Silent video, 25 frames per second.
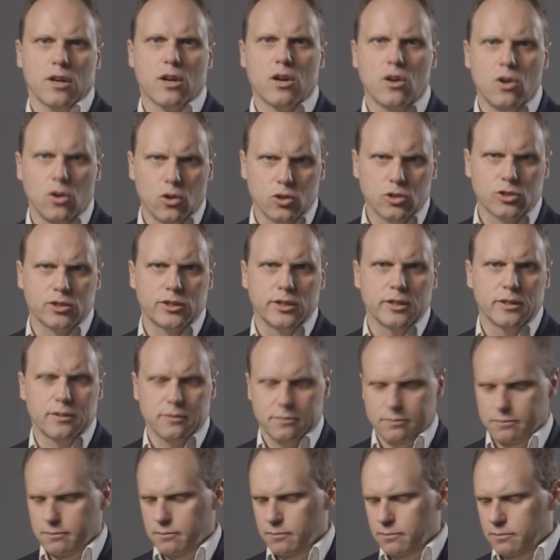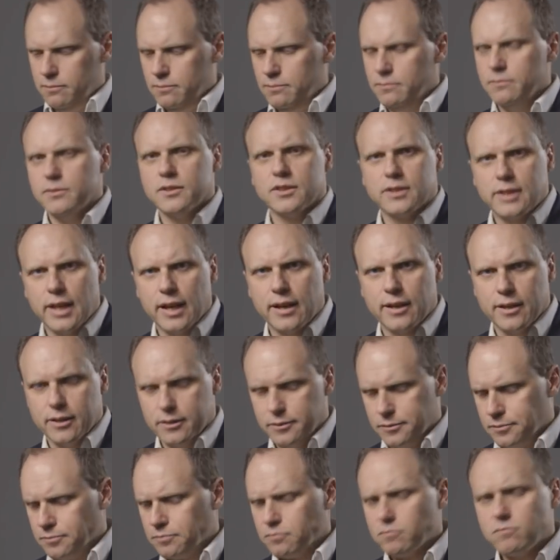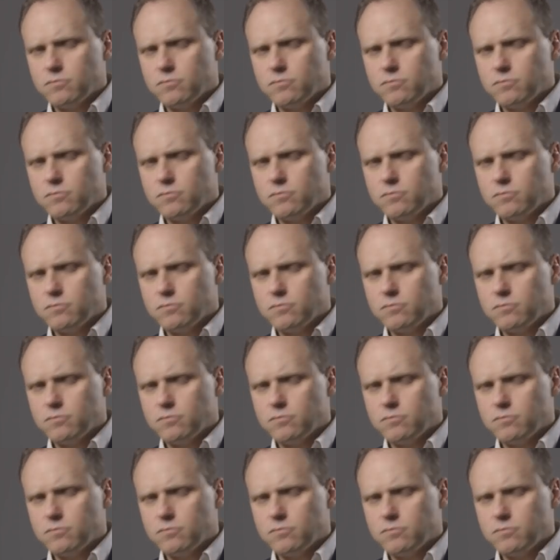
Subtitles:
caused it. Second,